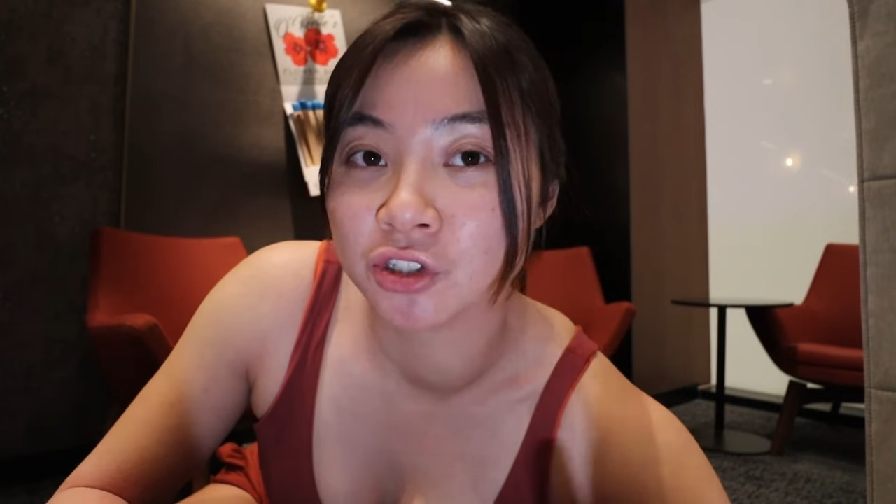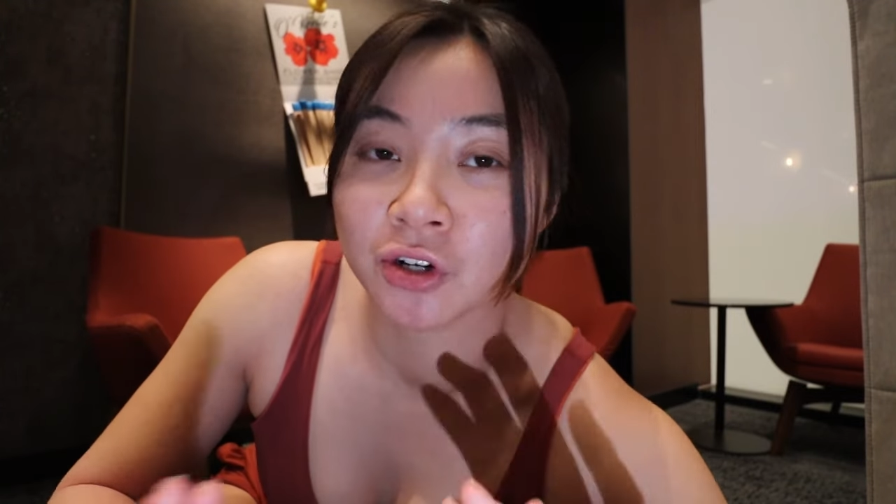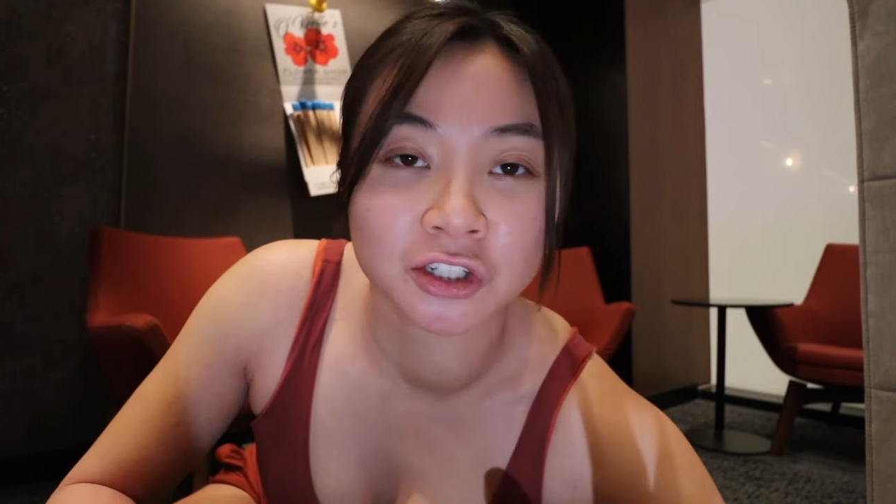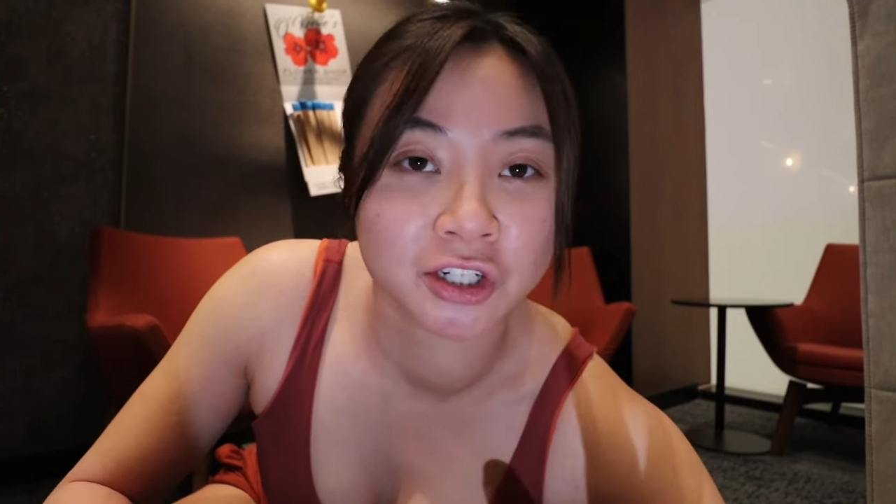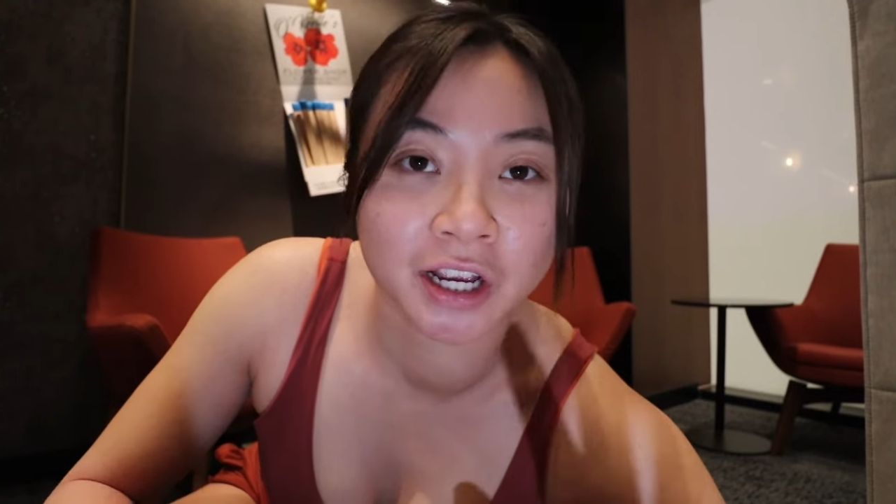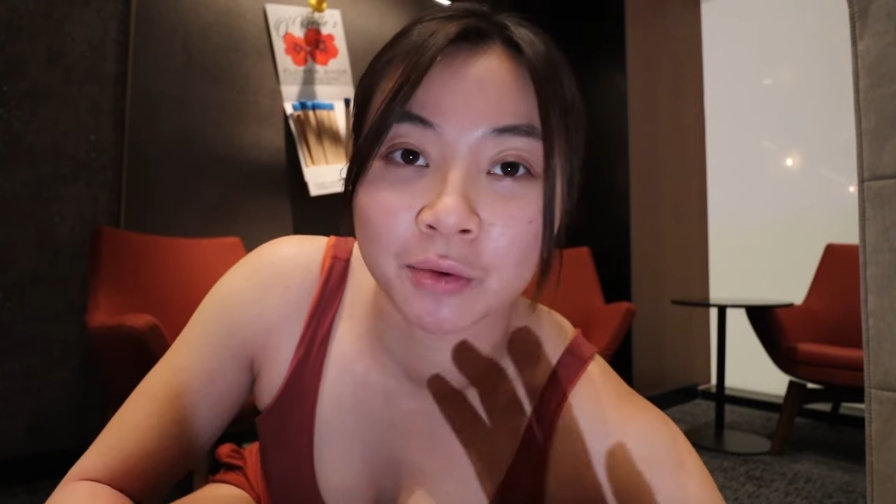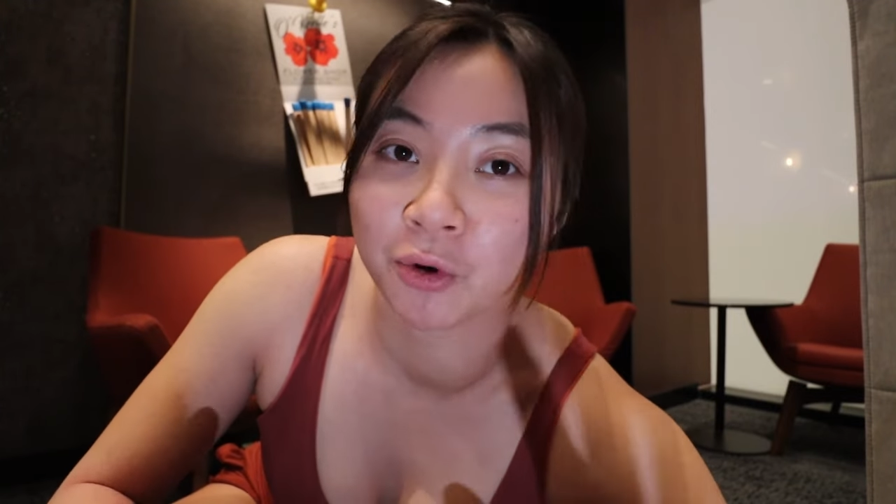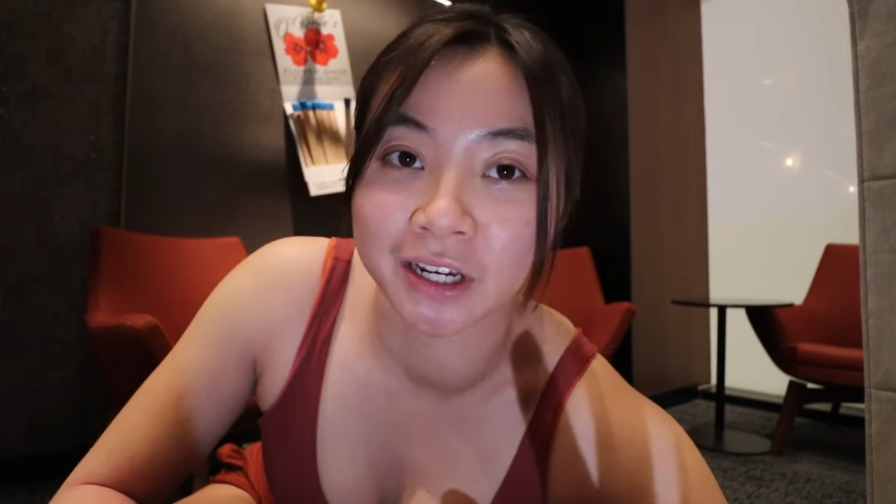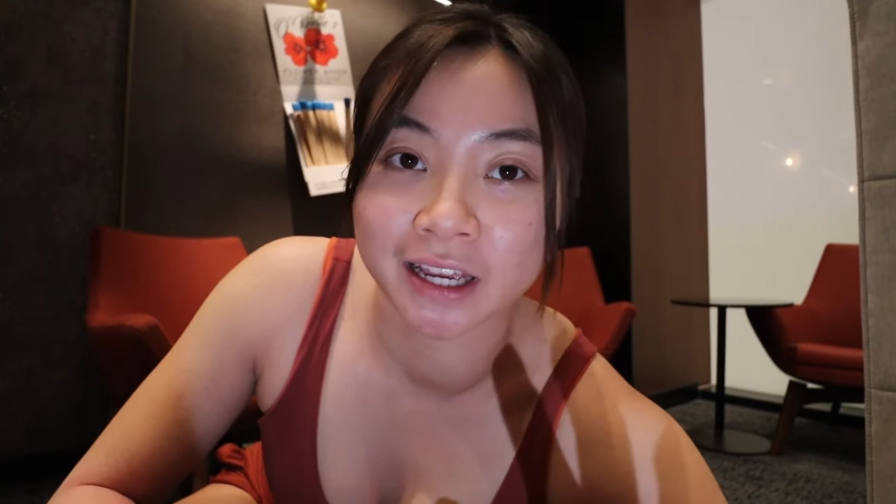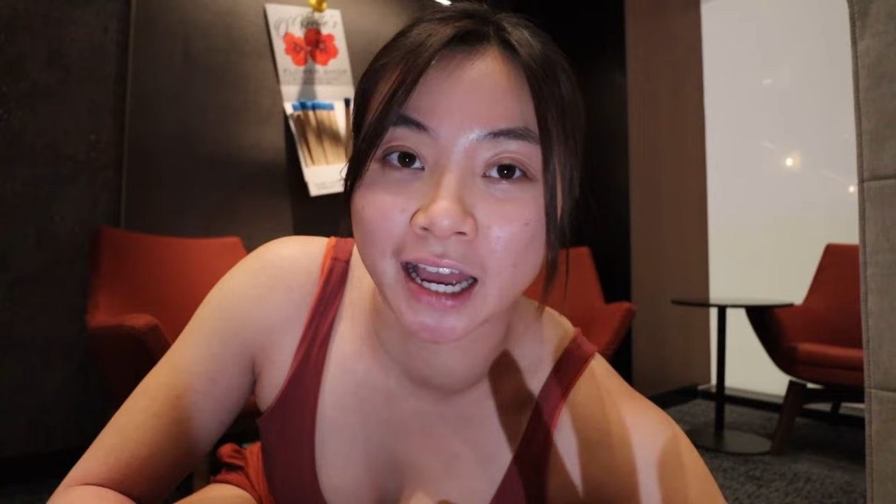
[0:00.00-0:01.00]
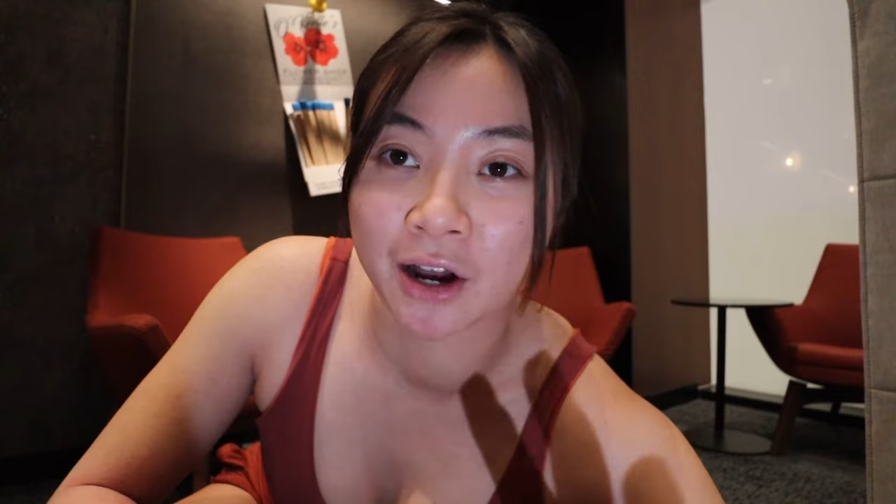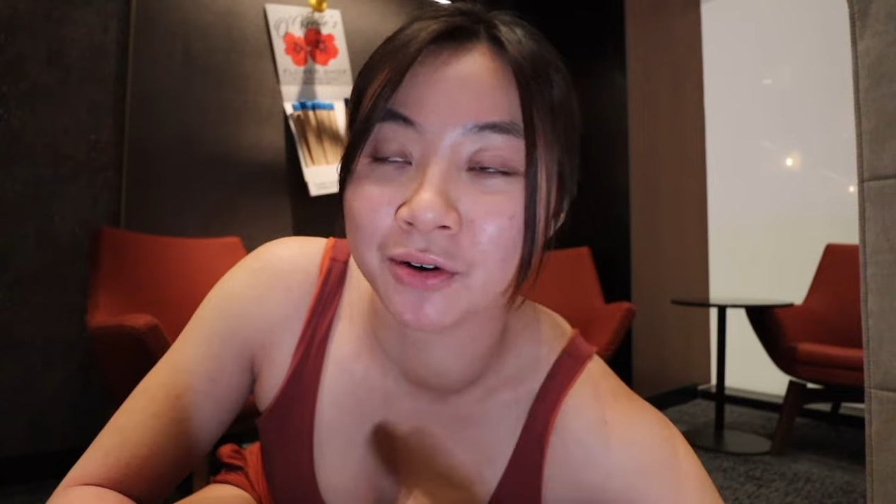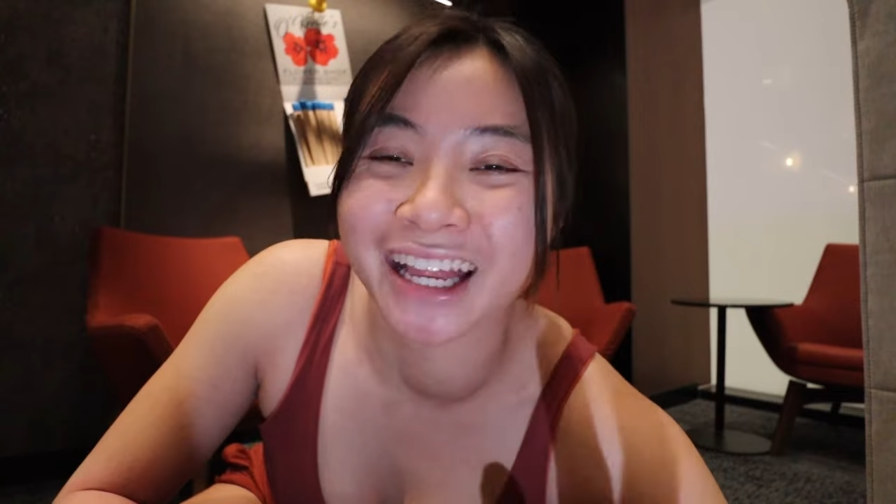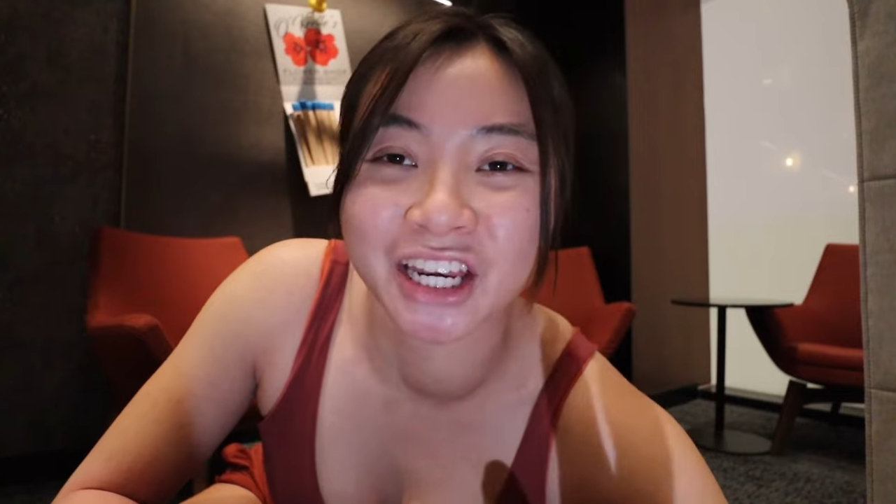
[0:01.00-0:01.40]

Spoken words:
stretching and working out.